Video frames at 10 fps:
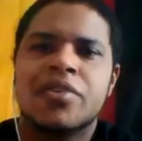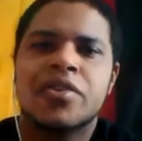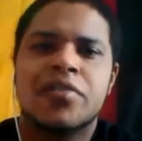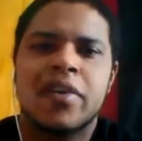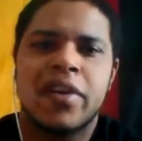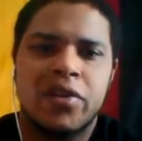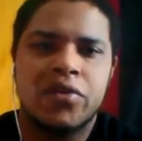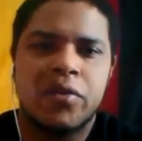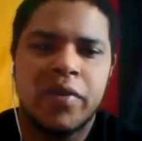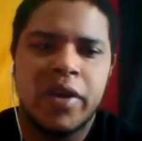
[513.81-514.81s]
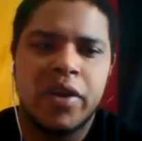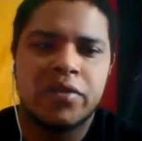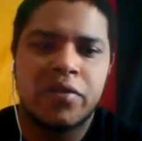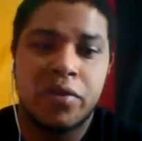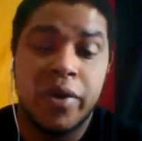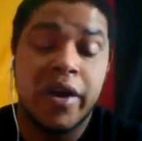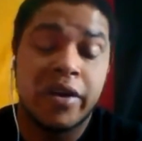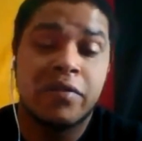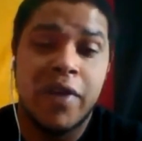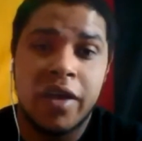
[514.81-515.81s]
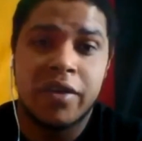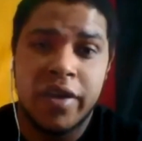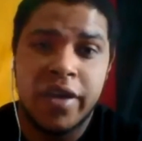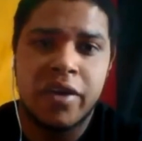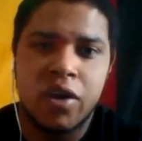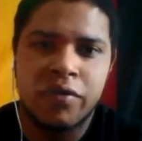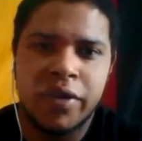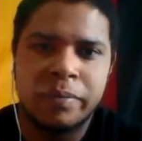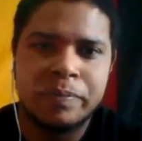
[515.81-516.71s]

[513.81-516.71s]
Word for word: interested in YouTube videos through Eric's father, Kent Hovind.